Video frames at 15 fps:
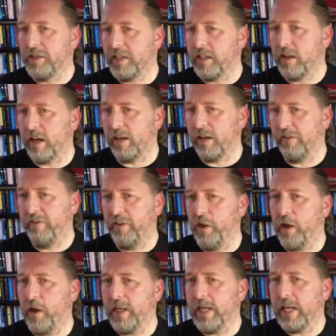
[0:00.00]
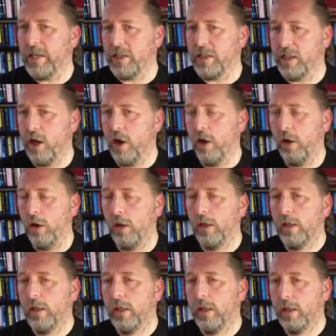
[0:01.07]
is like a 30-inch long
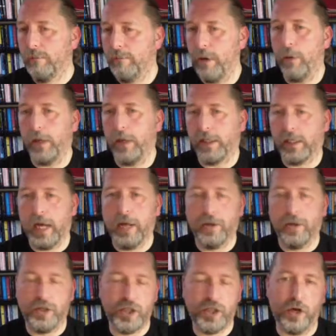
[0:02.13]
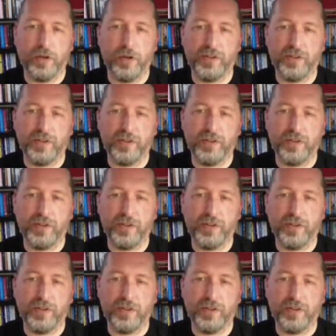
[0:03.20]
melter gun shot.